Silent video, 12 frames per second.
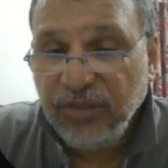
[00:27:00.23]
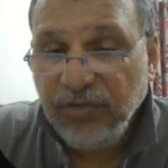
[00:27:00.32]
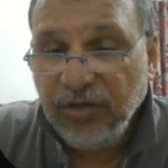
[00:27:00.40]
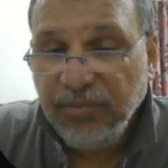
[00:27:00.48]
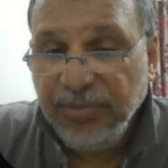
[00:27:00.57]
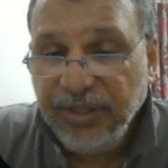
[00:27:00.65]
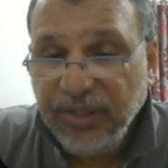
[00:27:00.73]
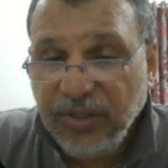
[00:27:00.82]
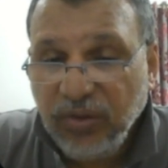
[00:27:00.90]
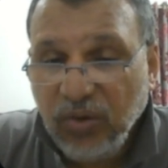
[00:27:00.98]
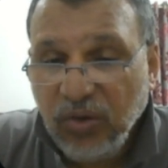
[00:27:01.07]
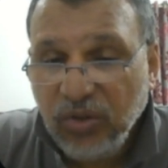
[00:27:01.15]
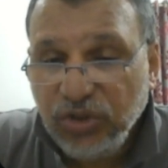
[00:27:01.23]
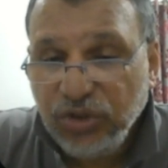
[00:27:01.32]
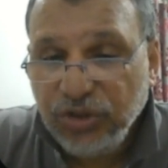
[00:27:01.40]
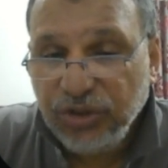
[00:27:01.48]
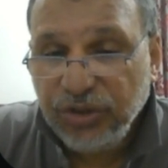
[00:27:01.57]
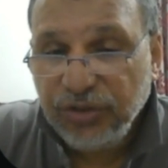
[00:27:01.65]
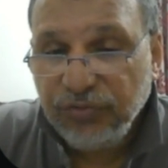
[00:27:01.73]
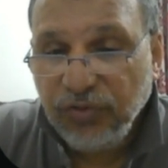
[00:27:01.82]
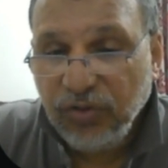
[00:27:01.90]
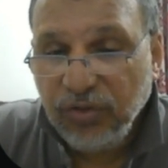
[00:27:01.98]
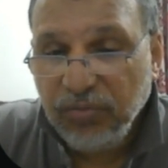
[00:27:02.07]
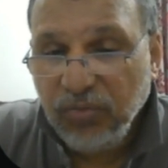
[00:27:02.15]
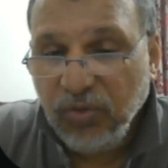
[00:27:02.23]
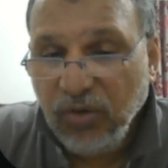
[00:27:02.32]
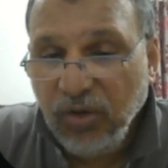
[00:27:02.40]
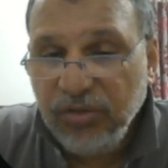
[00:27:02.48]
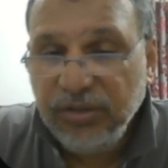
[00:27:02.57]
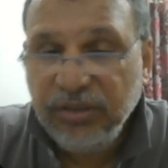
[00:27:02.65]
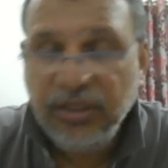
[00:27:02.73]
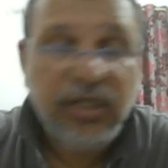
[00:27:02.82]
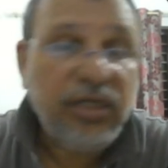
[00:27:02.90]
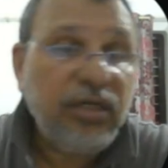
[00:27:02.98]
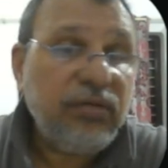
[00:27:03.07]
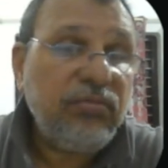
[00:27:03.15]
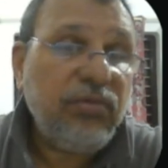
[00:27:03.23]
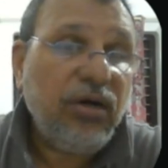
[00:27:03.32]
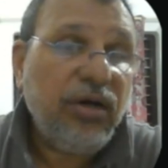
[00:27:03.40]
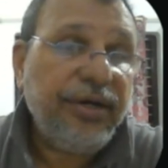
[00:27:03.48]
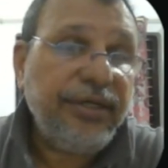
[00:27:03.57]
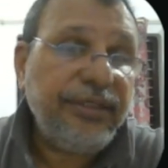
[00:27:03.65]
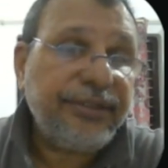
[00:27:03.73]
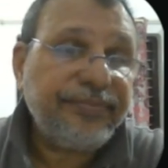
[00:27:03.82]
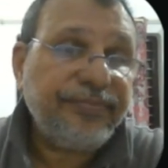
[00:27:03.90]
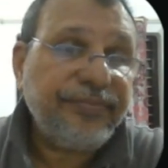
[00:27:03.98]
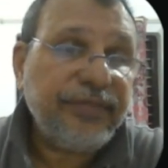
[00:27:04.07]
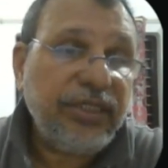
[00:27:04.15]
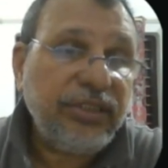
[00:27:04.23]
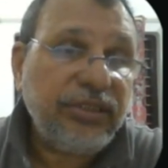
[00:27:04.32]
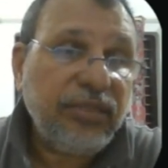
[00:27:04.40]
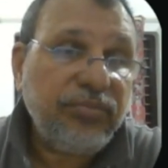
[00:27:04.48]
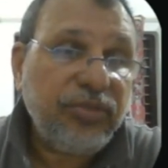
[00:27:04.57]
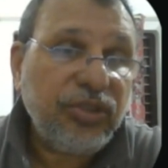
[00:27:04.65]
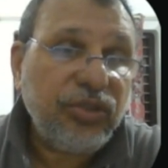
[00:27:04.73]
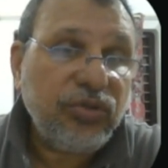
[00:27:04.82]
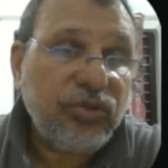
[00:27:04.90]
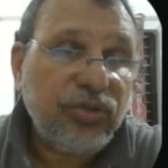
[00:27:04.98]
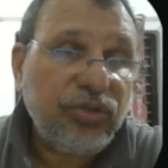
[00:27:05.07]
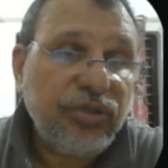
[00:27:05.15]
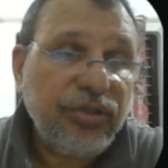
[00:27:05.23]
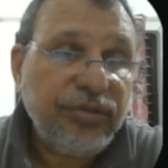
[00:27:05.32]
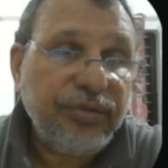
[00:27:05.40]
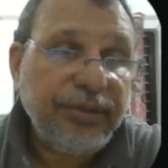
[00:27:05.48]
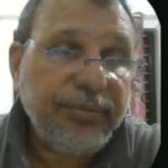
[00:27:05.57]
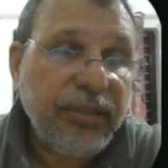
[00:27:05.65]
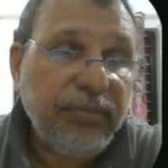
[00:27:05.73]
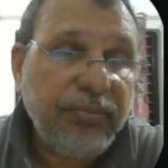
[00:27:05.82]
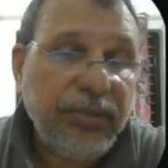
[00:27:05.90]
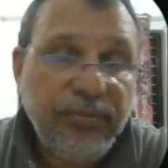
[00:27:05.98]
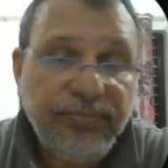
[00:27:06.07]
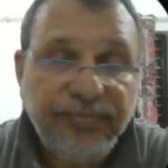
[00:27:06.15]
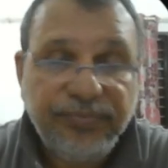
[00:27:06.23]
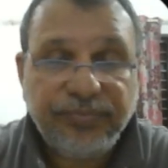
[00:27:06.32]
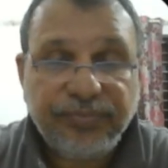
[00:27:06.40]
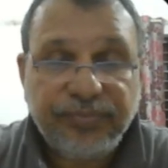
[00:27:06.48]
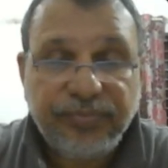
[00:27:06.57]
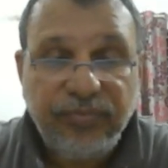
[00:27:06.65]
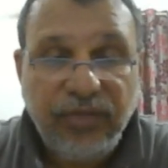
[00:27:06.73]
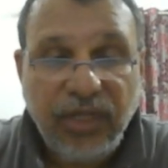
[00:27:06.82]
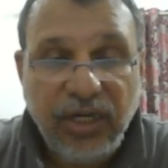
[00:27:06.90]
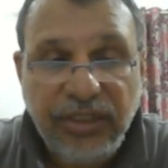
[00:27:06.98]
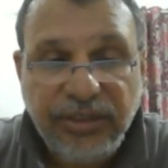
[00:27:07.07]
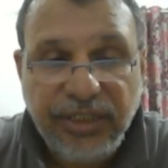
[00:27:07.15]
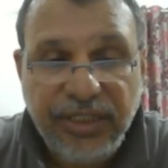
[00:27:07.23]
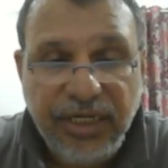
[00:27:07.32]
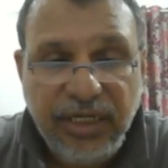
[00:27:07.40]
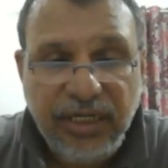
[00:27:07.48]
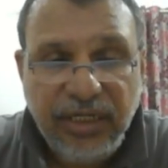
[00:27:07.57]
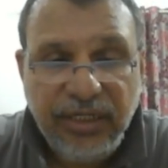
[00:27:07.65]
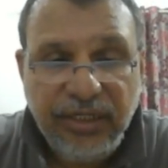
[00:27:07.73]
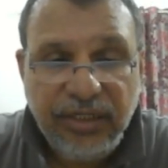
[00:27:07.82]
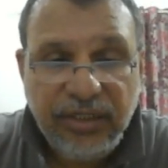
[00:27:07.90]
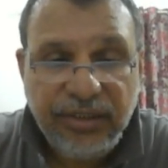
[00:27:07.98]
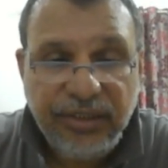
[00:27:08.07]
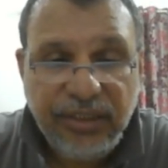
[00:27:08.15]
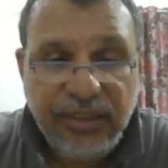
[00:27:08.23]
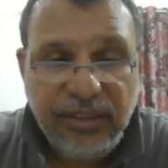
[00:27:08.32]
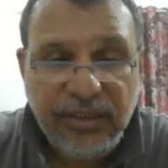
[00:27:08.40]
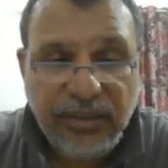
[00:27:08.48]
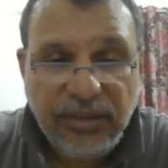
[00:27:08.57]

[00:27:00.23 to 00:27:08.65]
will be constant for both the bodies. That is something you should remember. Listen here. Here